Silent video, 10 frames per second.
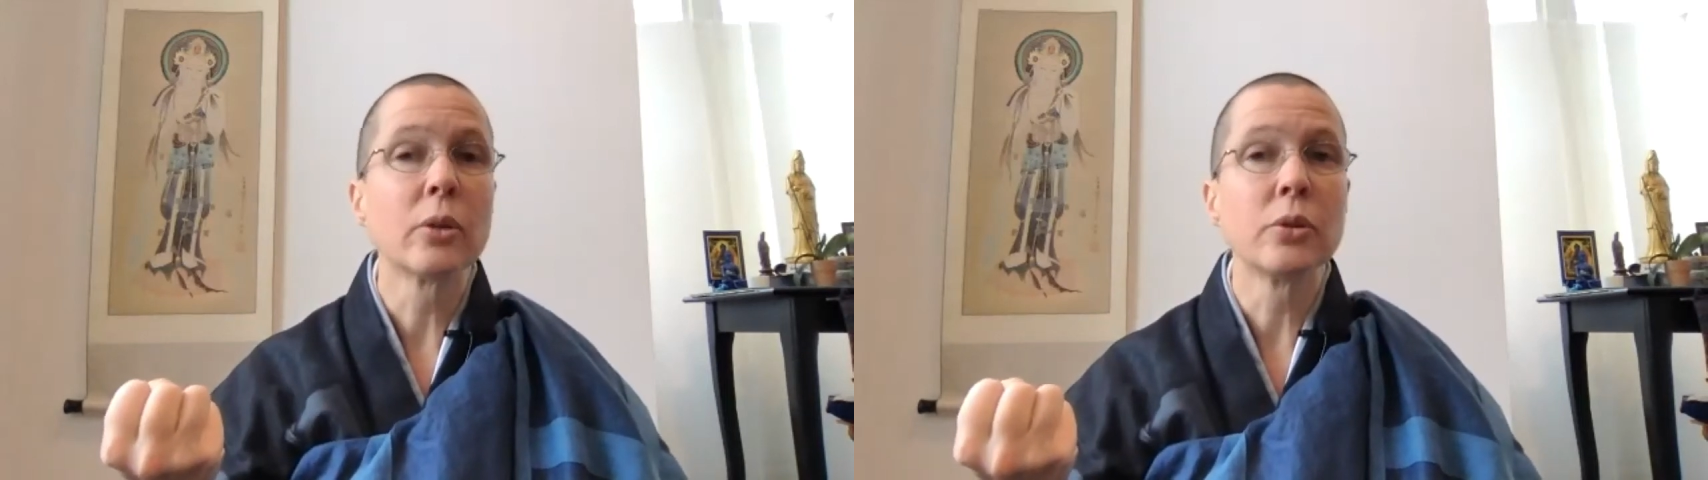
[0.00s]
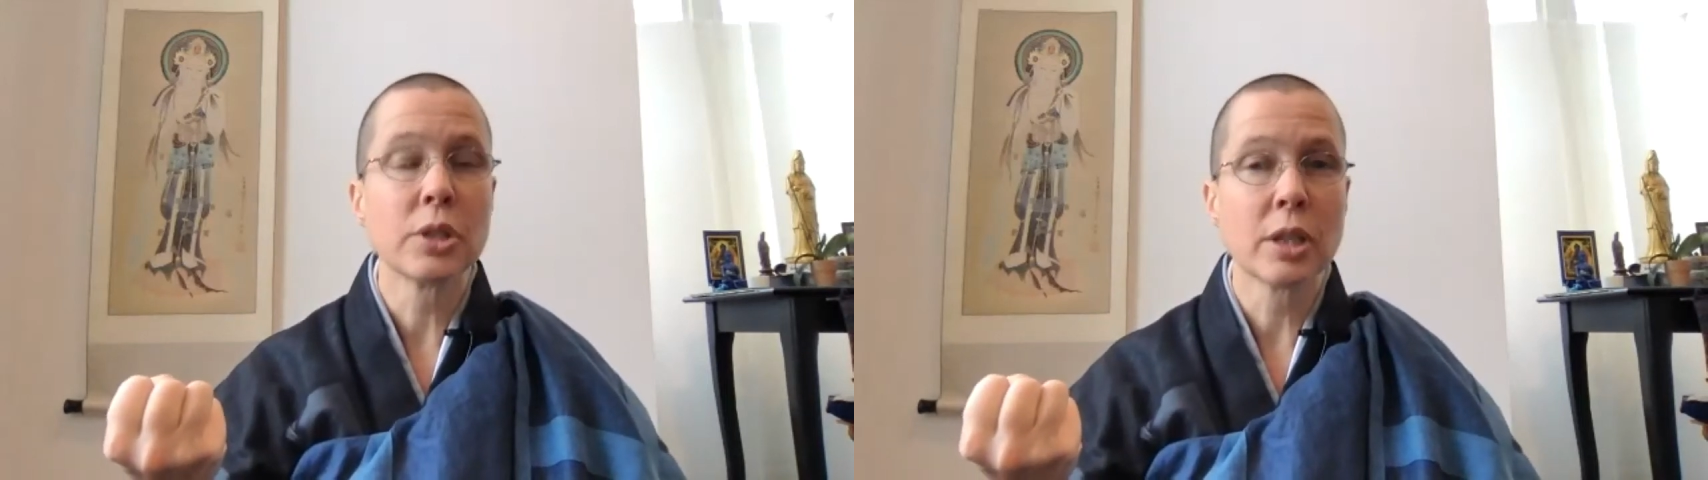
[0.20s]

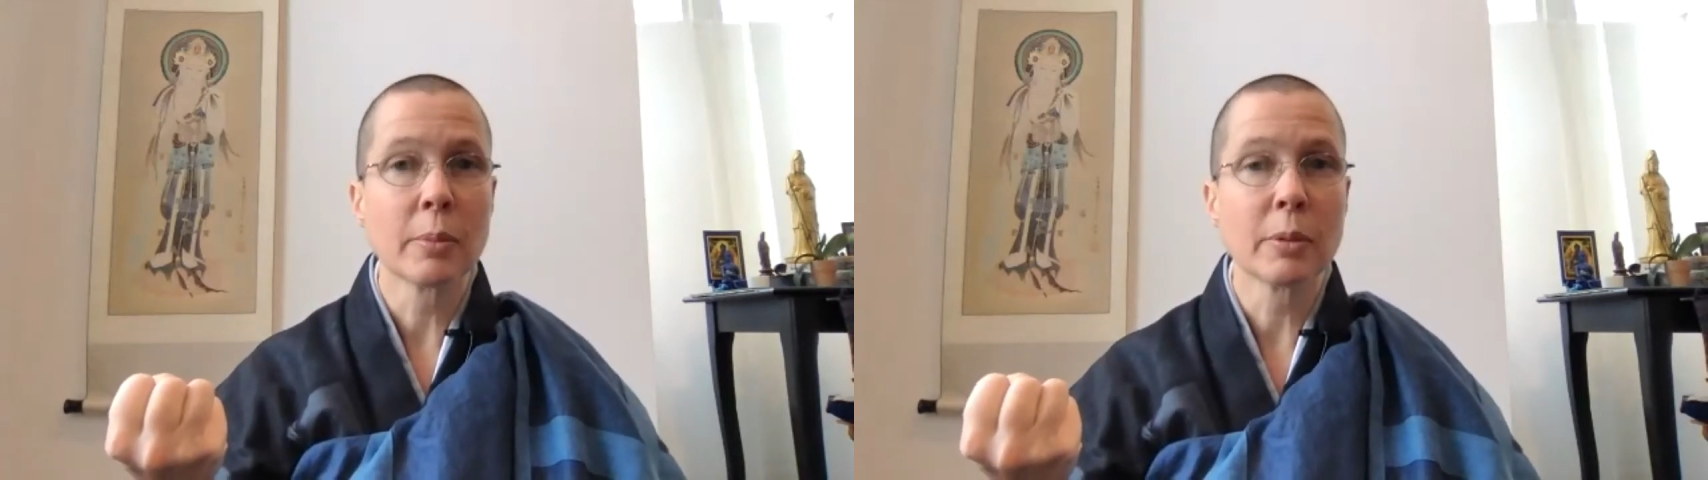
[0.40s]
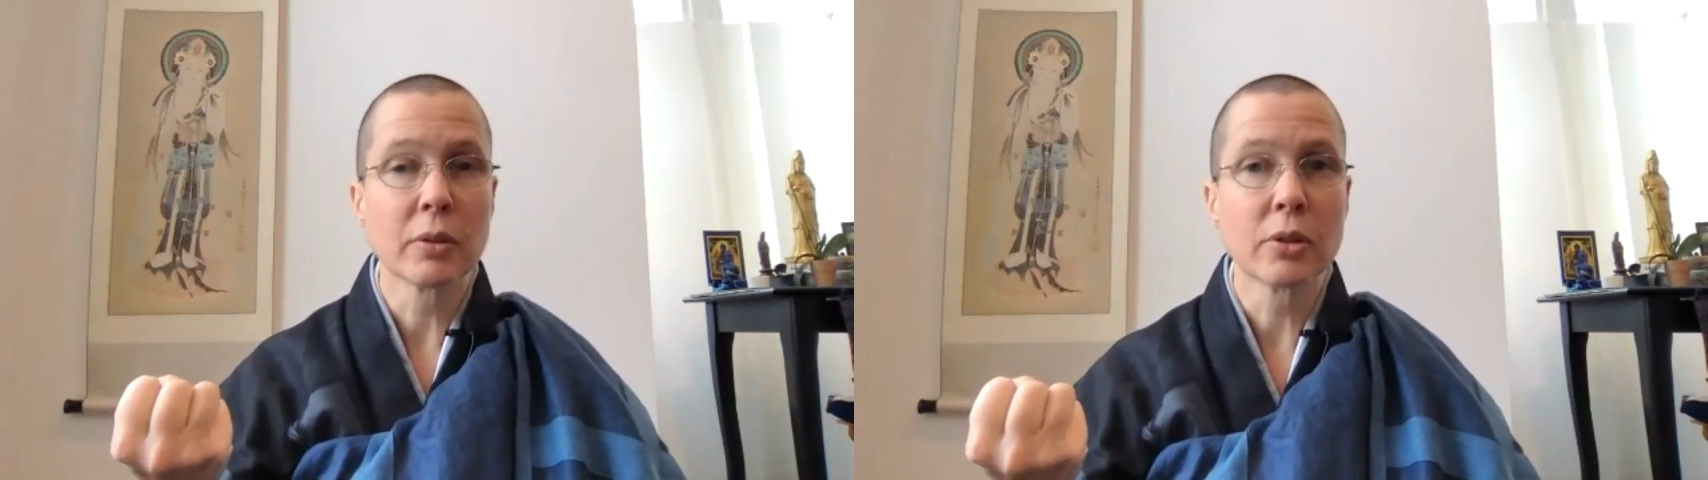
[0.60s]

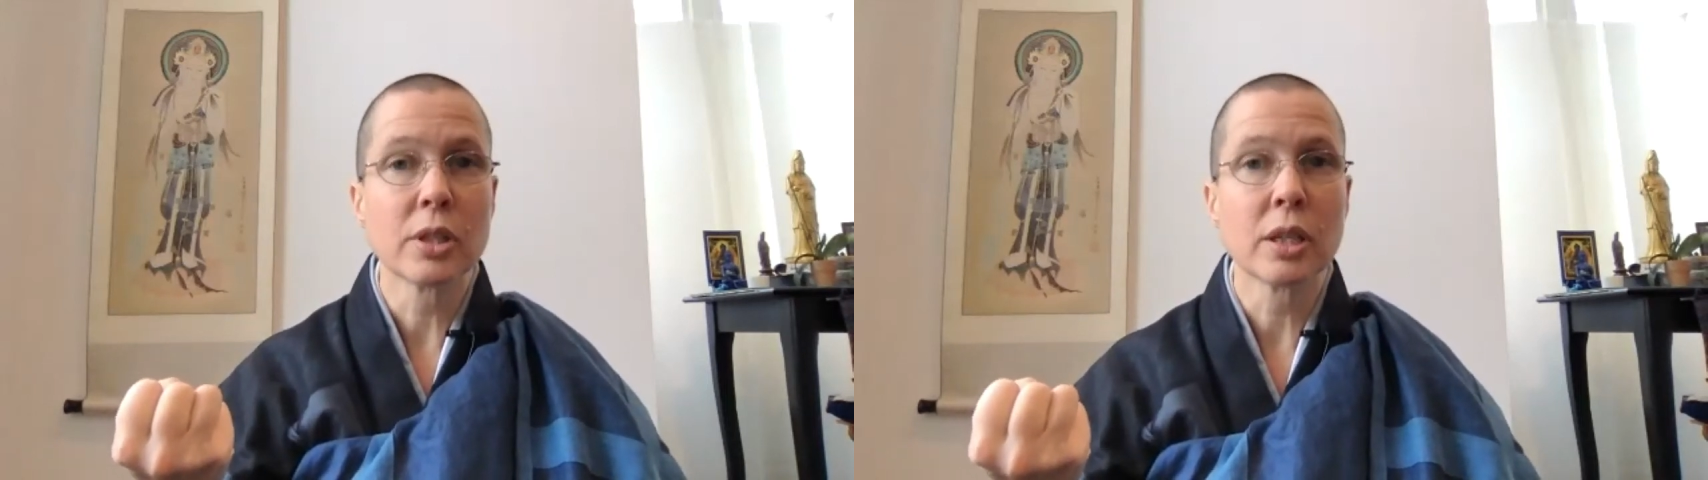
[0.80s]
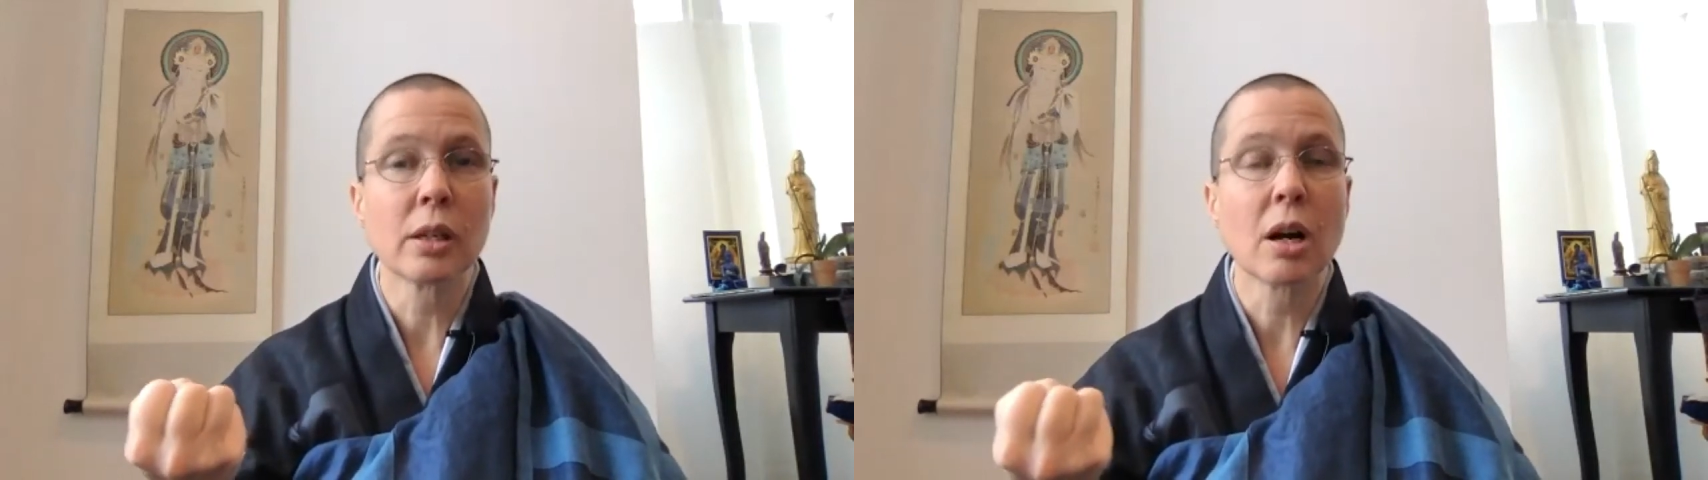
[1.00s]
Uchiyama
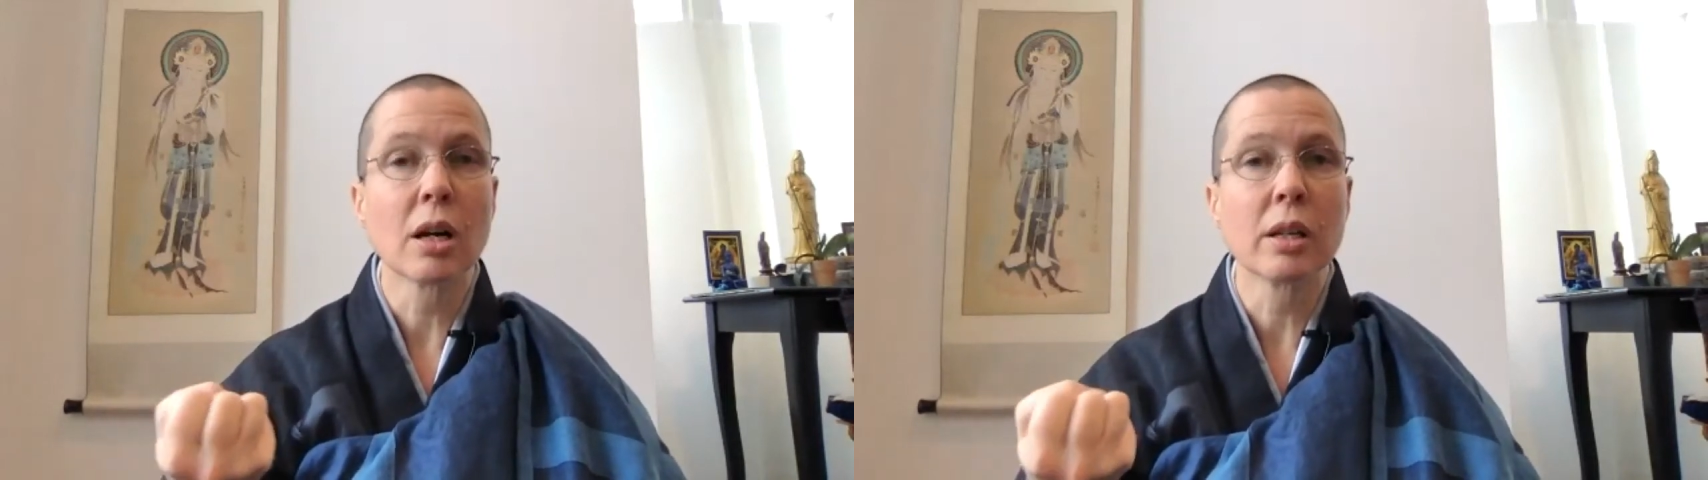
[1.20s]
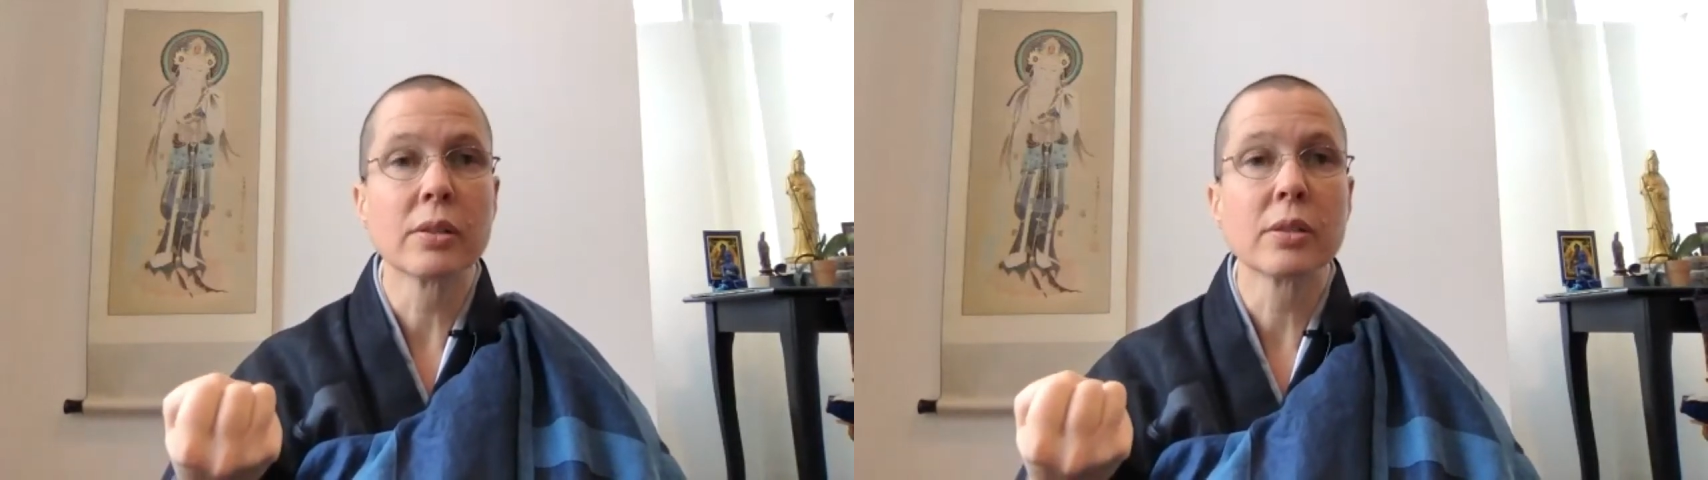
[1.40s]
Roshi
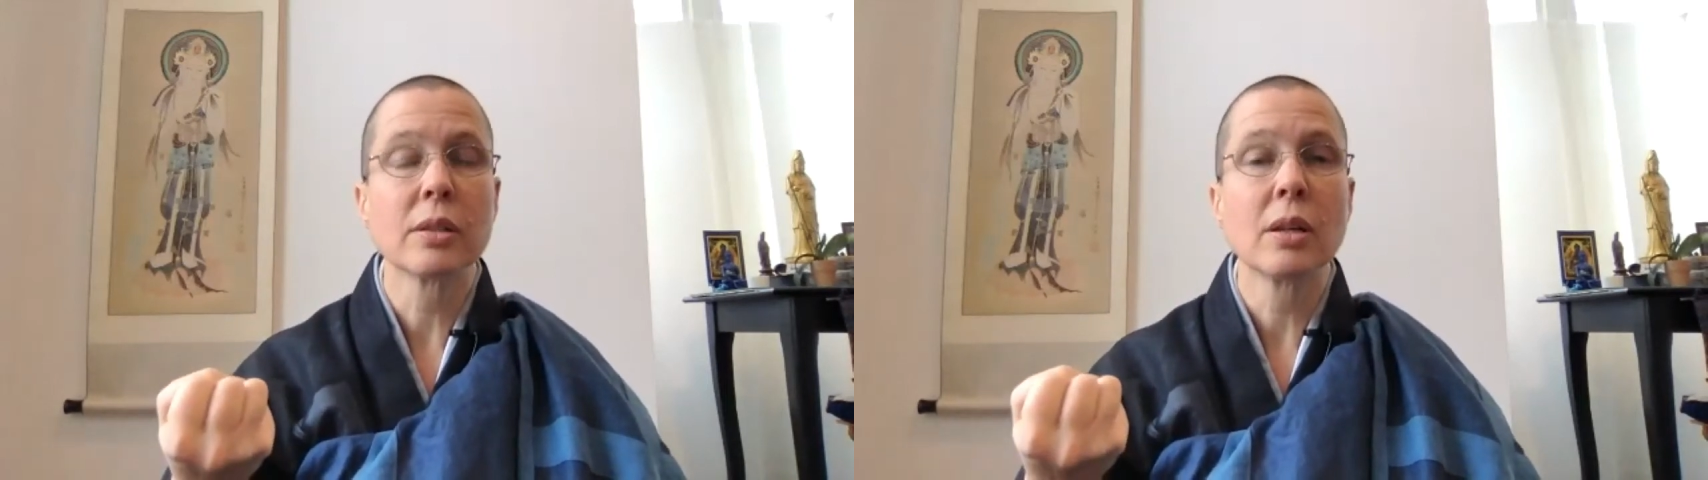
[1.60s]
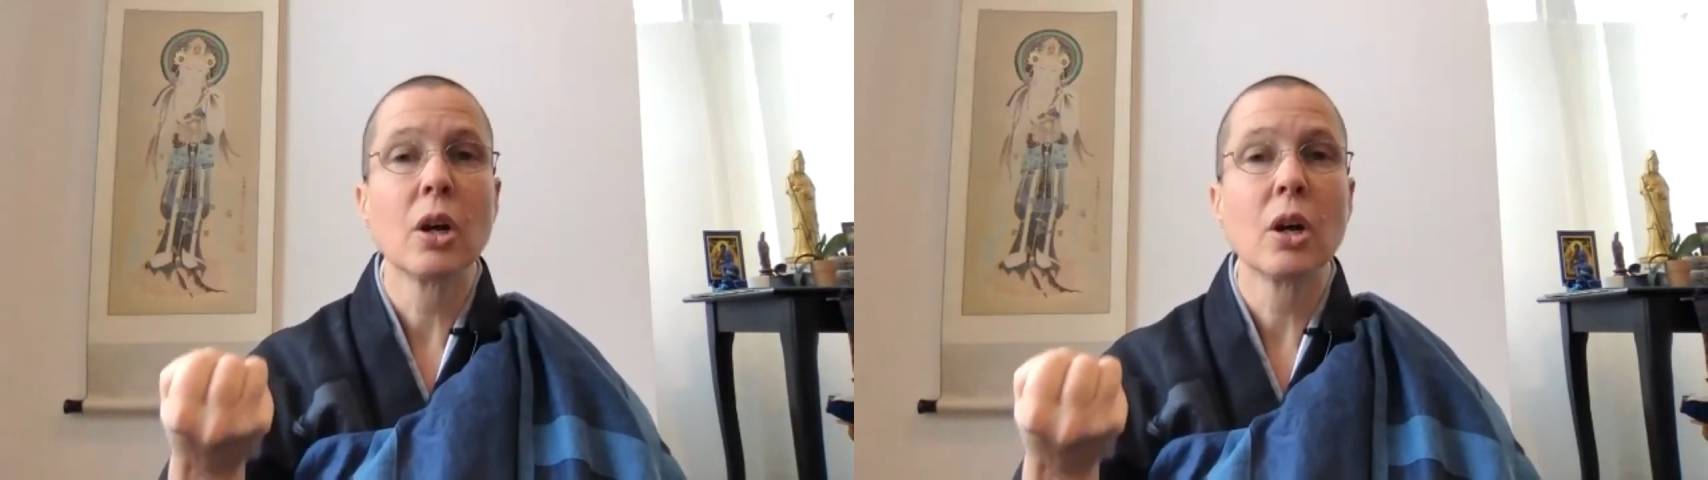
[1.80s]
calls